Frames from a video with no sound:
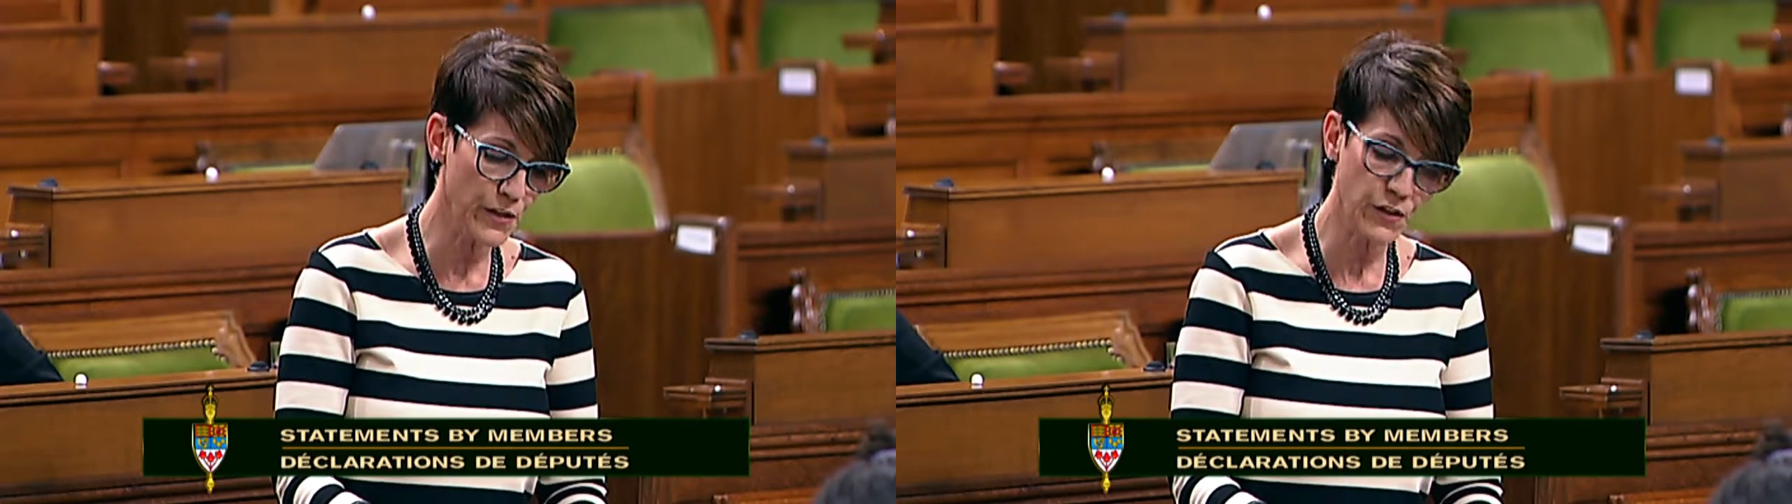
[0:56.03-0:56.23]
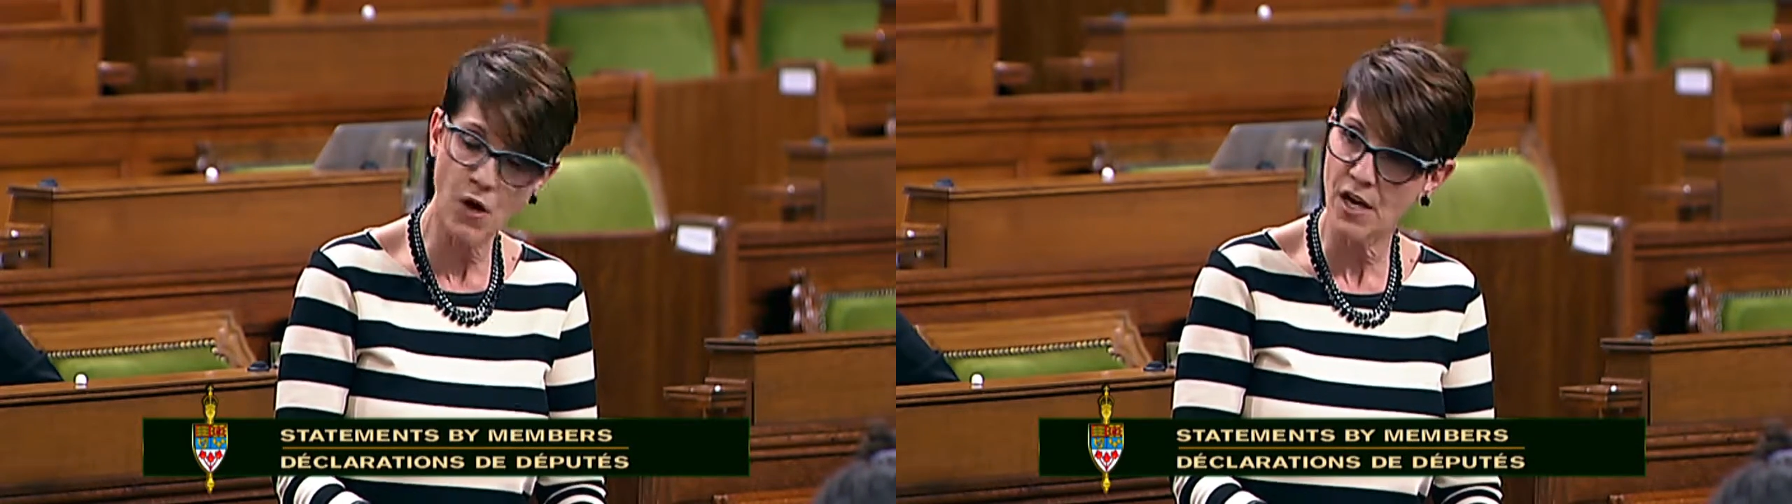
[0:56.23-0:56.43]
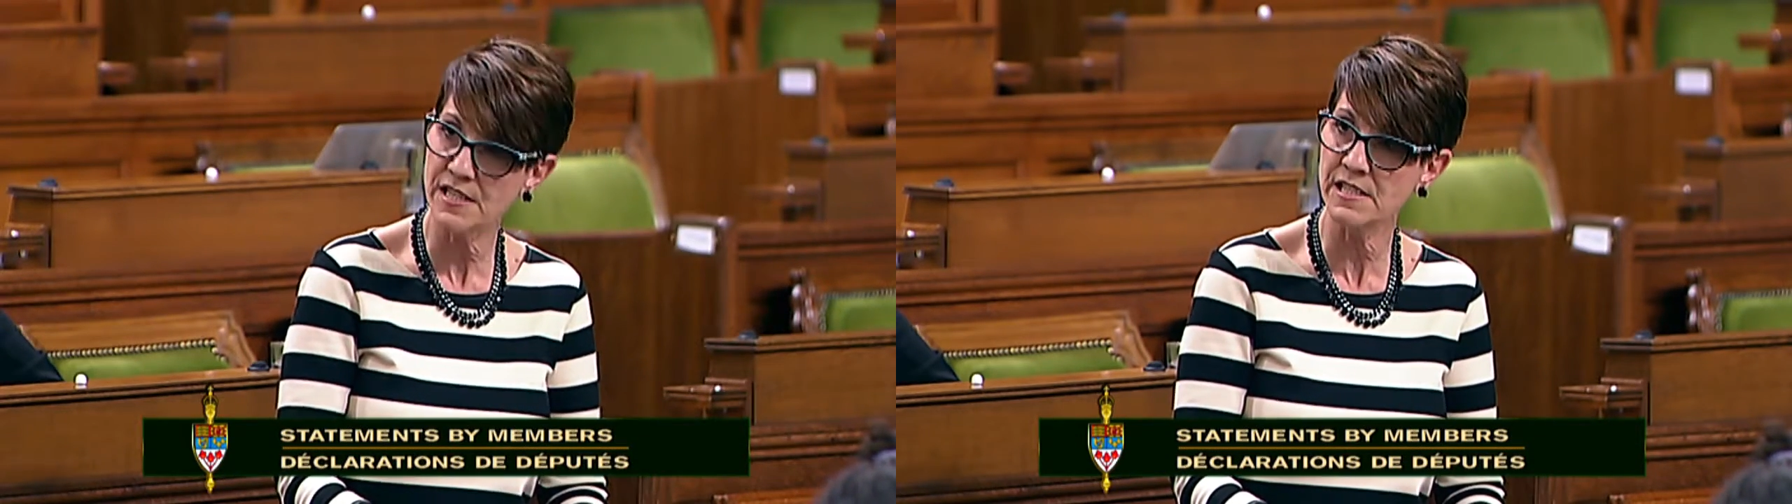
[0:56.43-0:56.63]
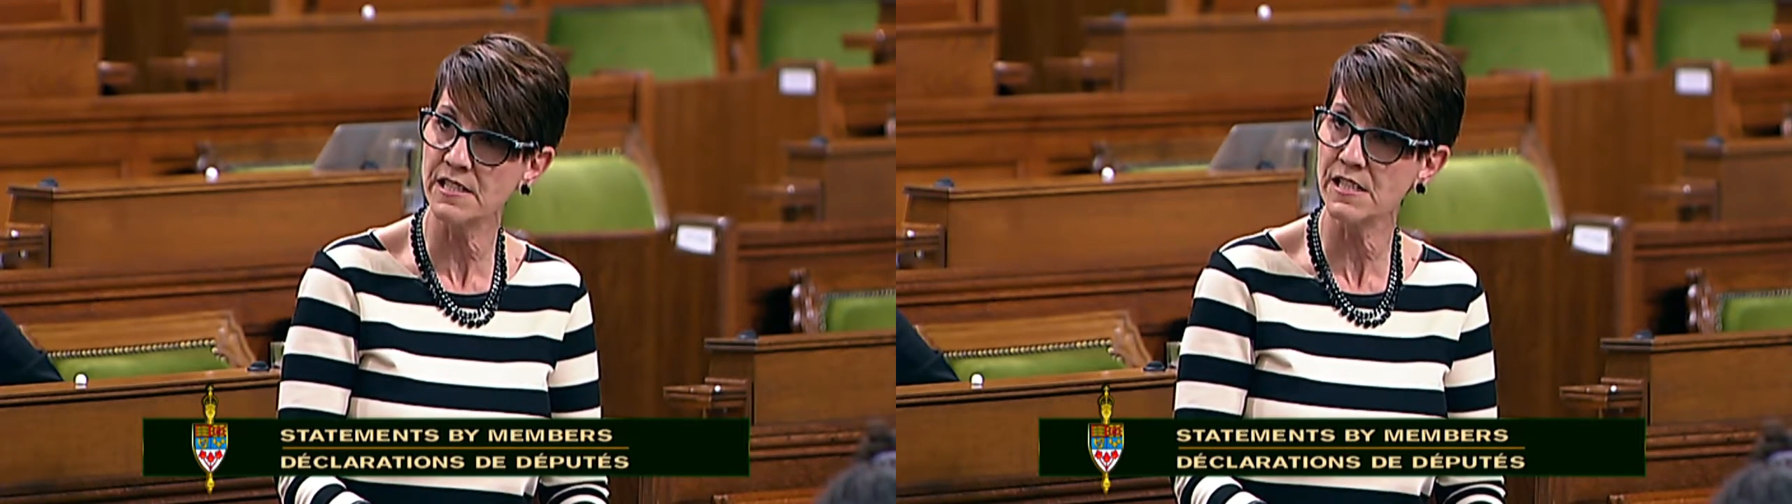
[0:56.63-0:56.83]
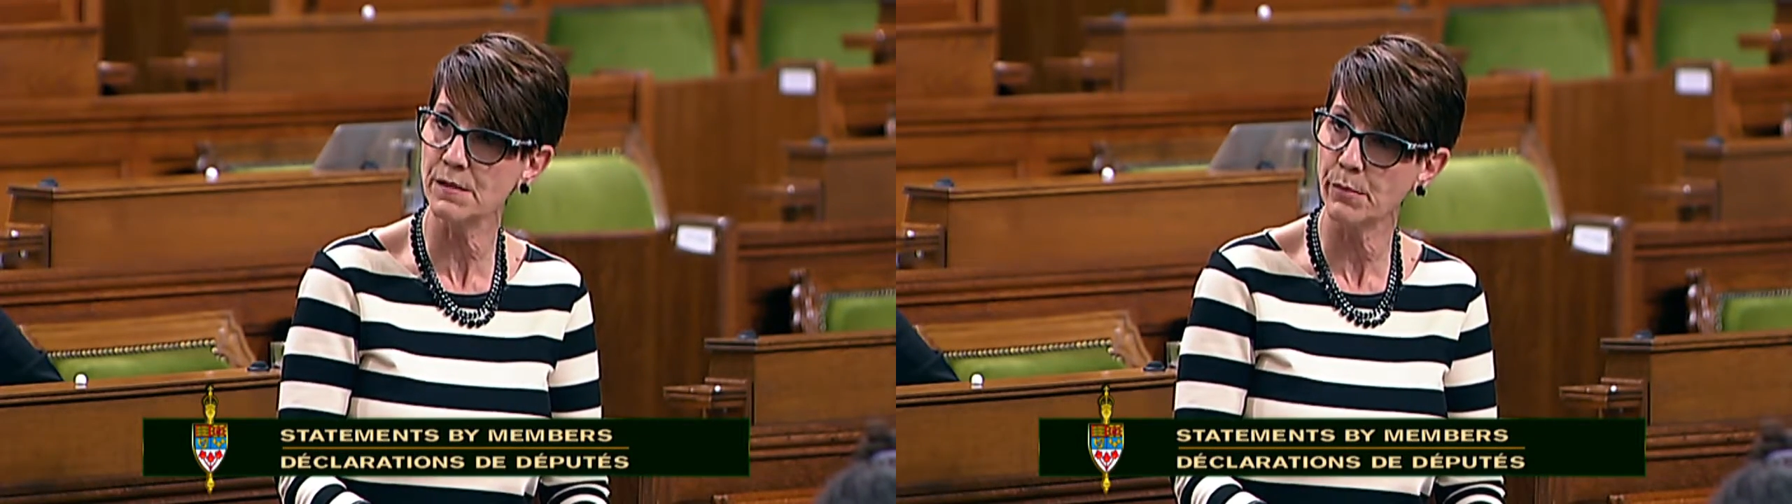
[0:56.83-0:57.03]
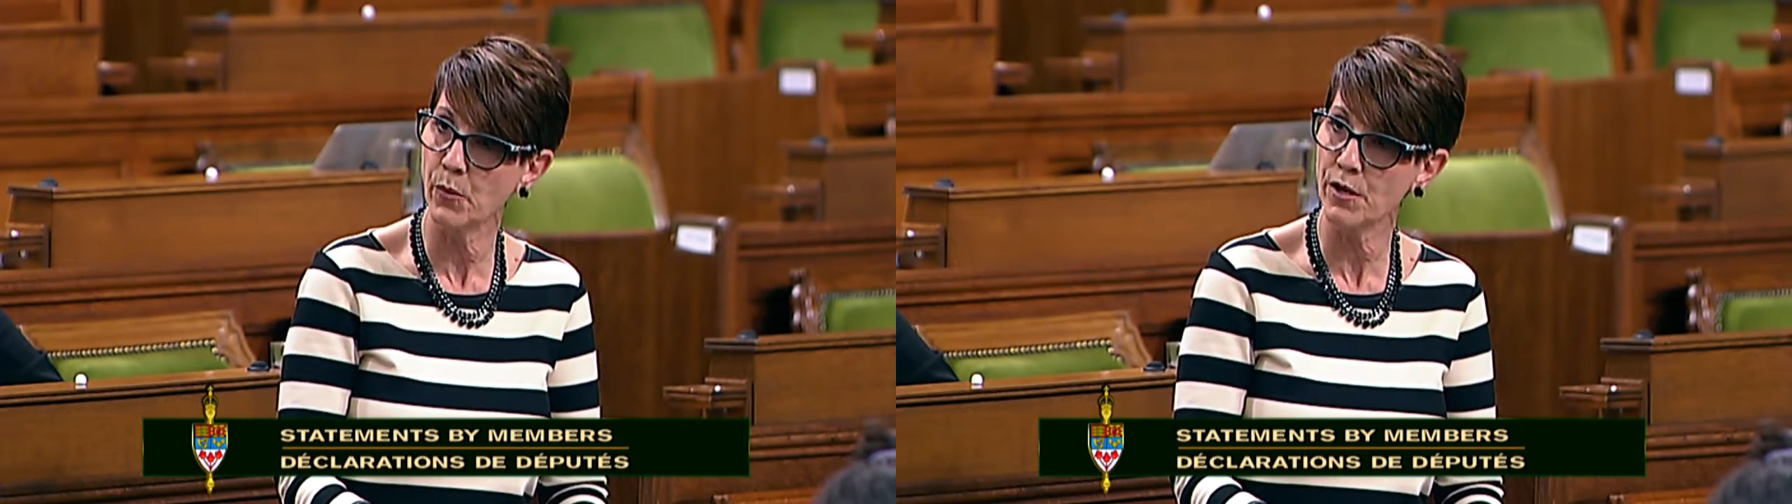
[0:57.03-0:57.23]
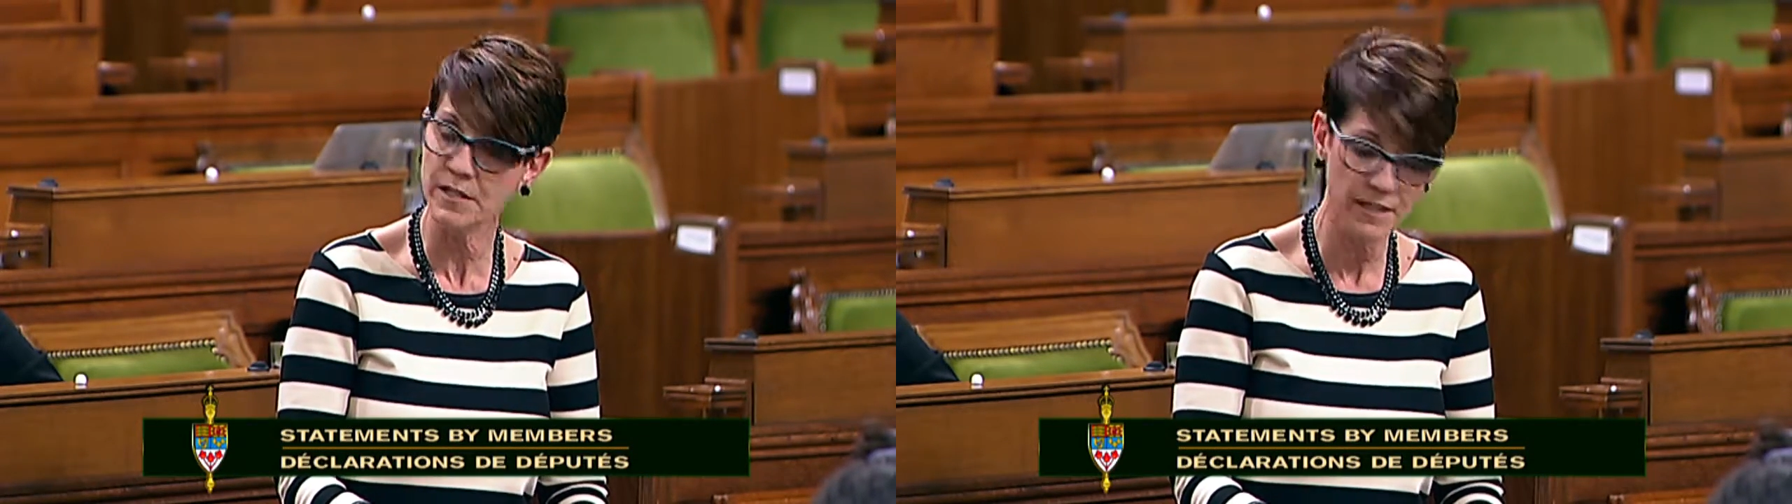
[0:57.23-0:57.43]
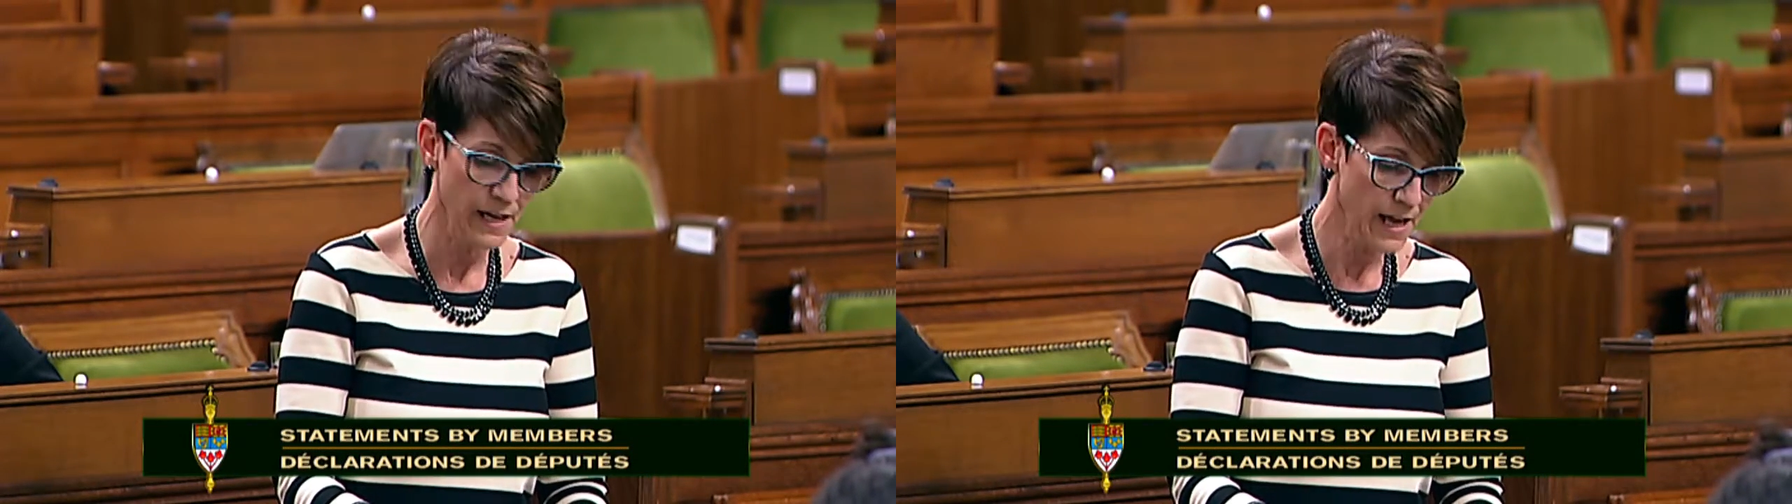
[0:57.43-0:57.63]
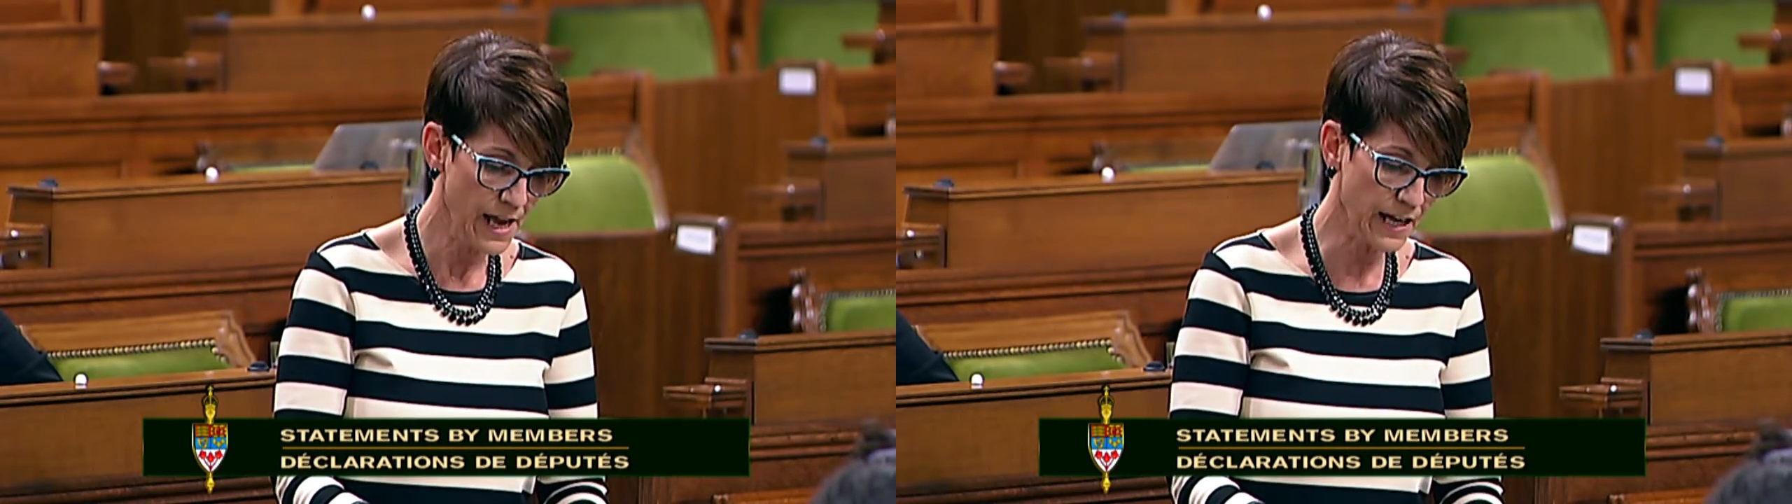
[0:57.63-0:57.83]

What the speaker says: with constant support